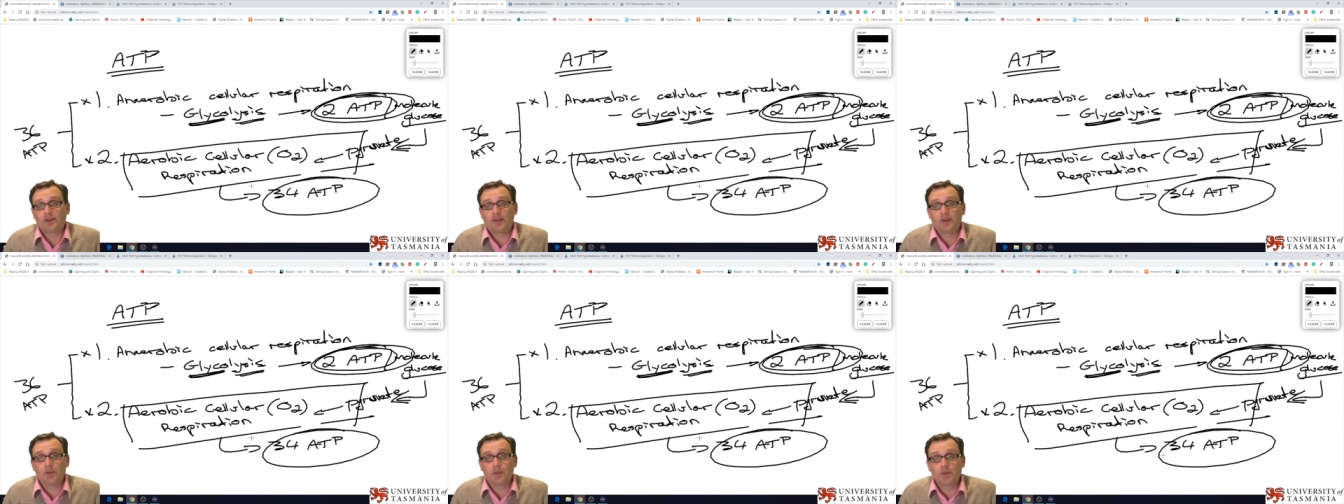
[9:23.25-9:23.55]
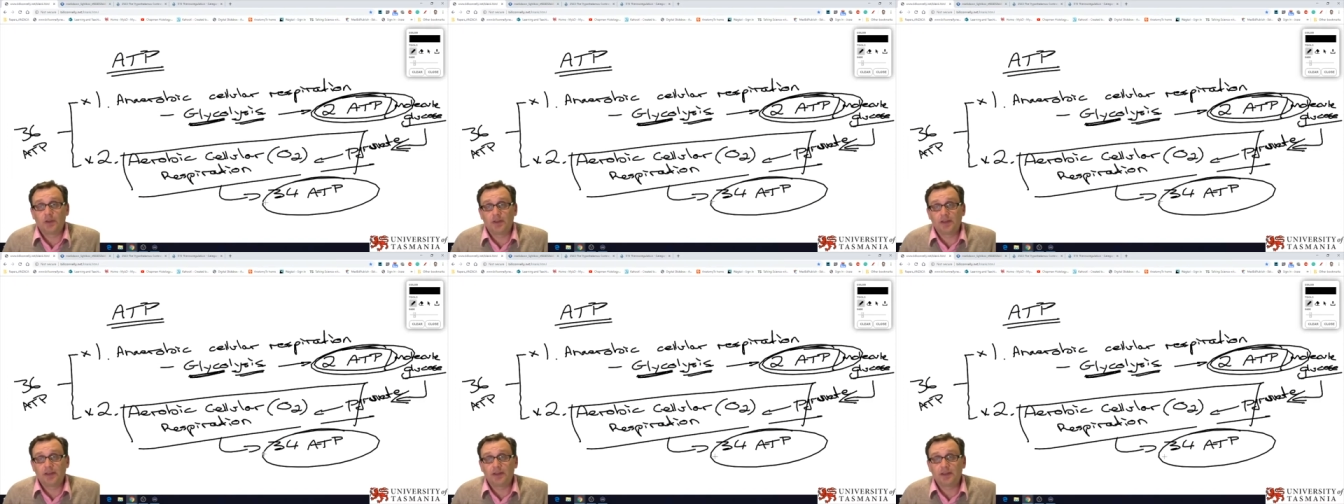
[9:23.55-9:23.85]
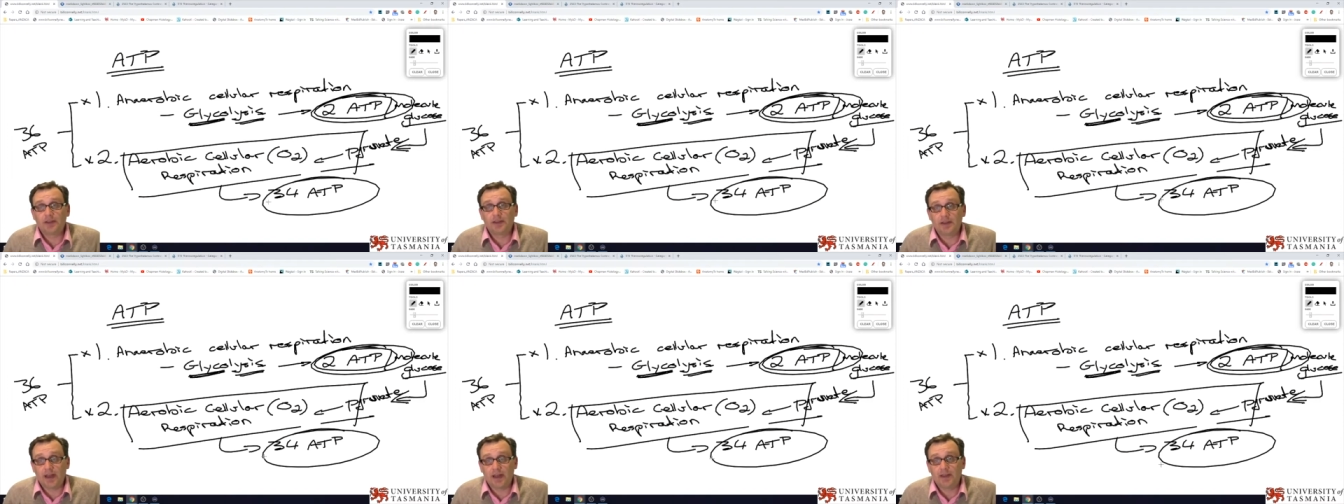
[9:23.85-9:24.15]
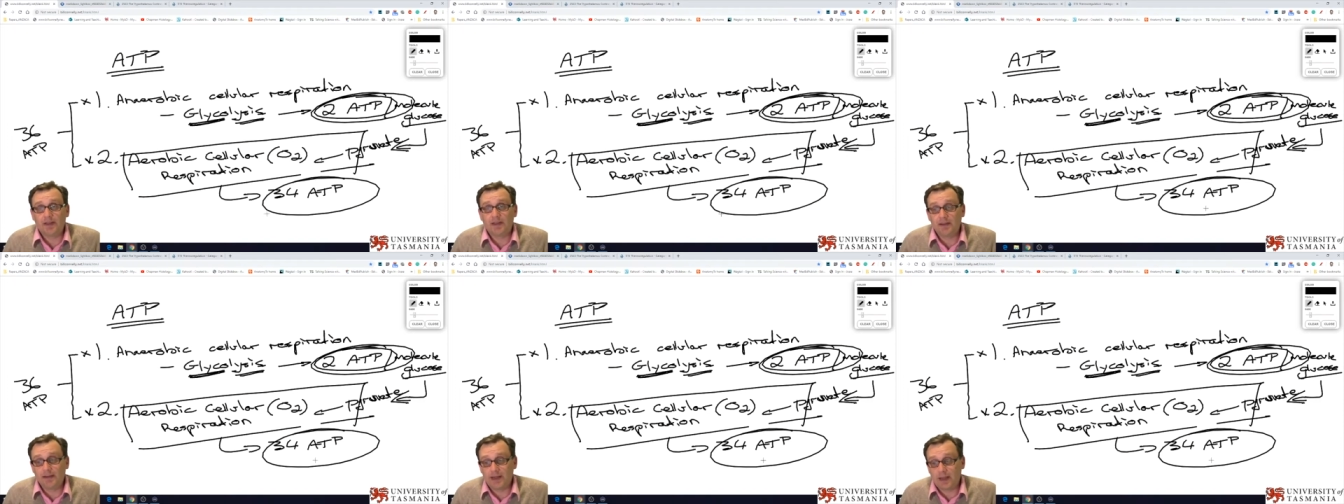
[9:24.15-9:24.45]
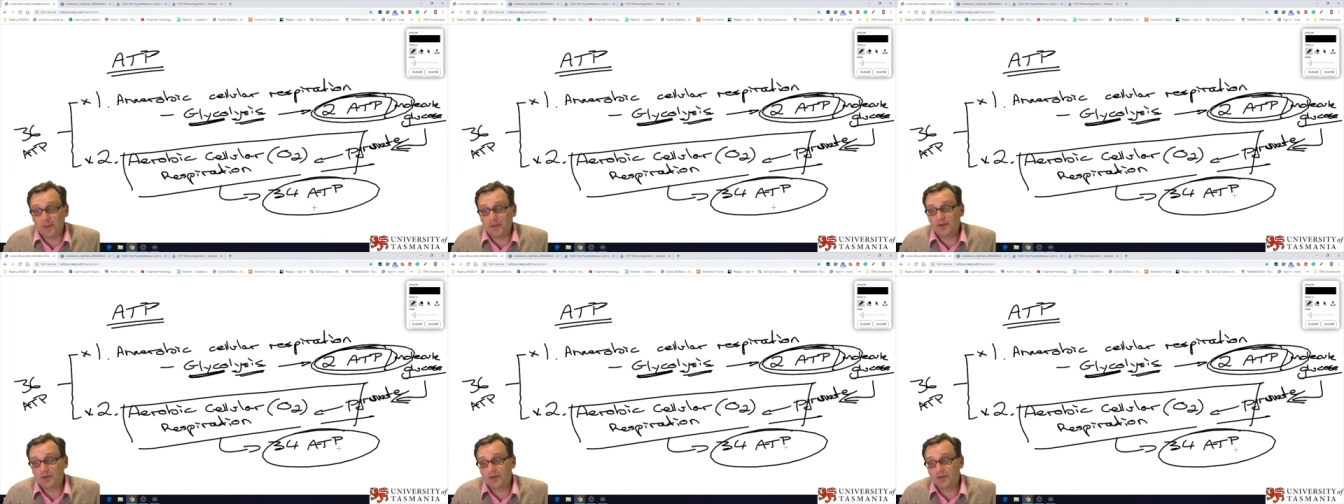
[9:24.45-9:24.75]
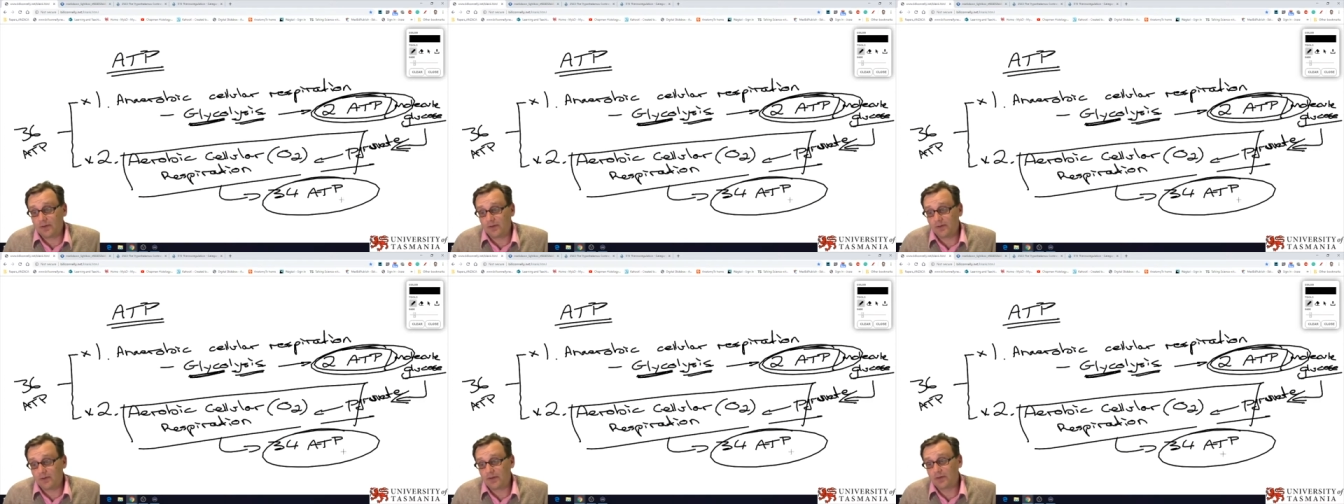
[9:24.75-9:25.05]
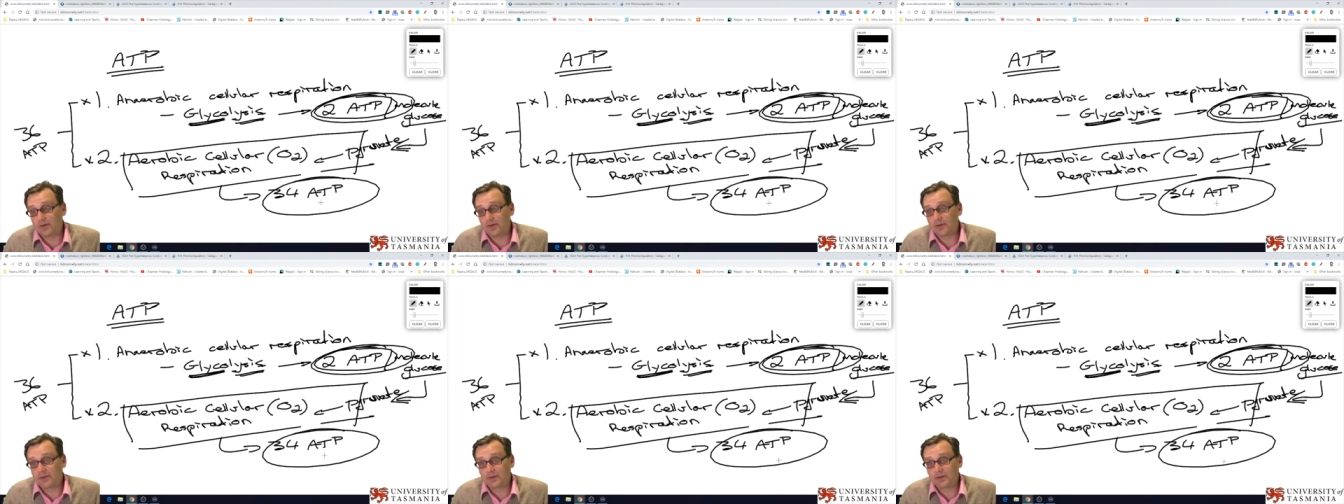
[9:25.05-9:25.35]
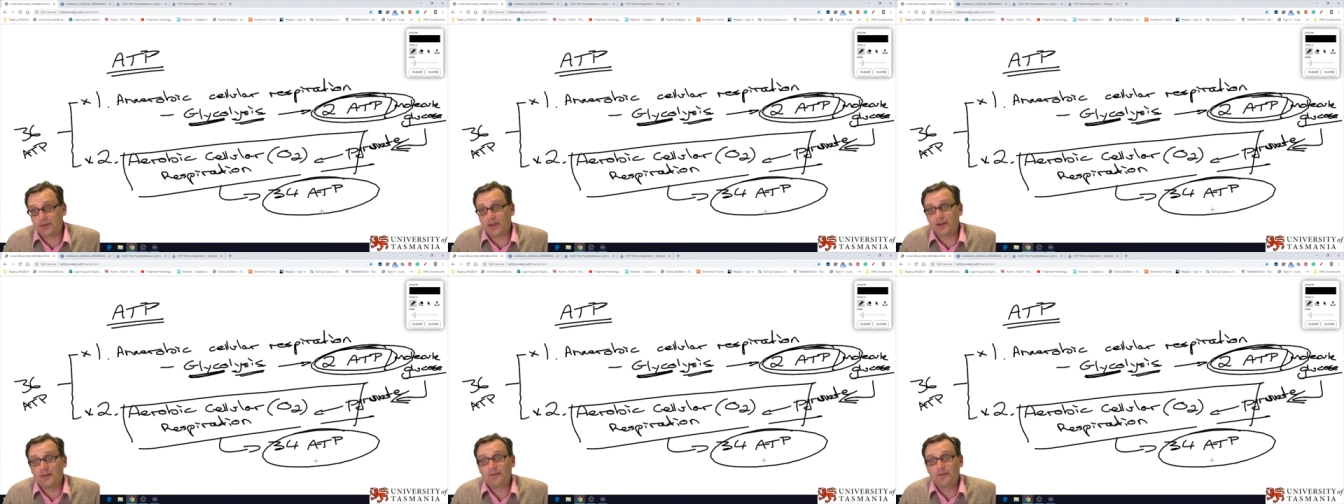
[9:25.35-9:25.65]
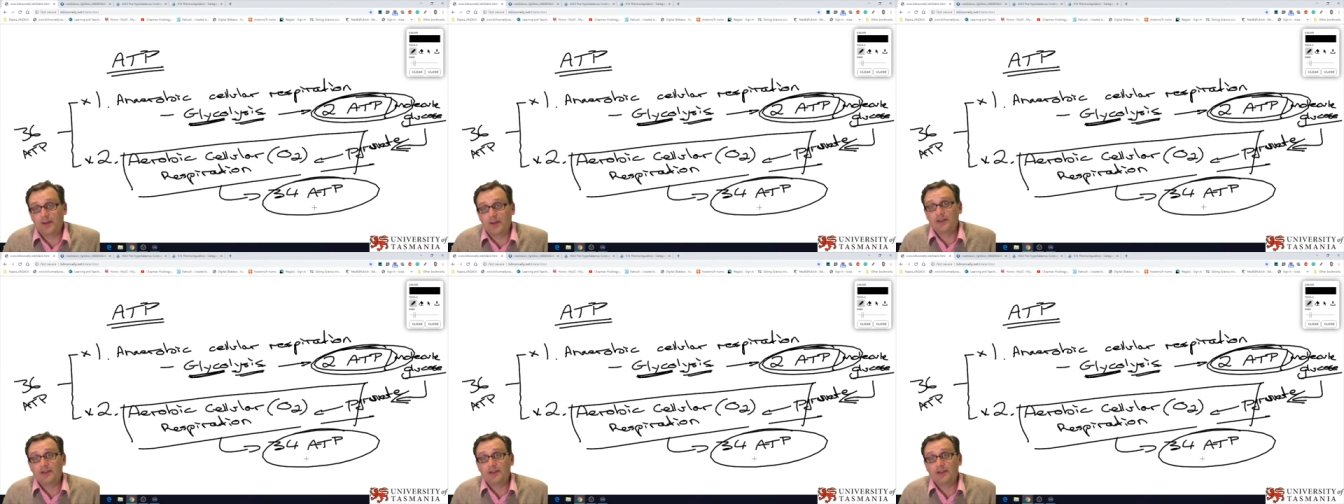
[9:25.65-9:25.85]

eventually will lead to death and damage to those neurons